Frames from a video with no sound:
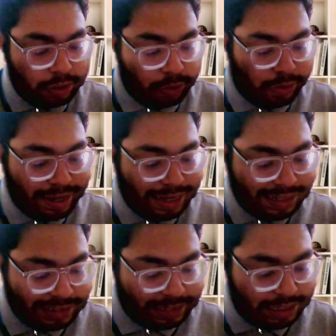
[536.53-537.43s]
in the
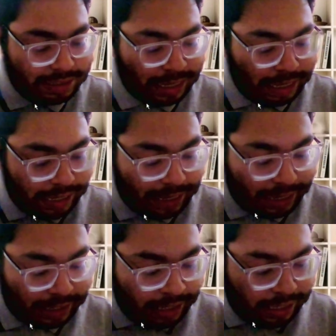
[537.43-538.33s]
sense, like,
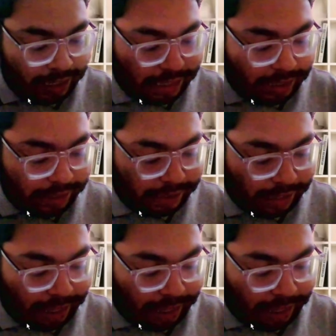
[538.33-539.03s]
I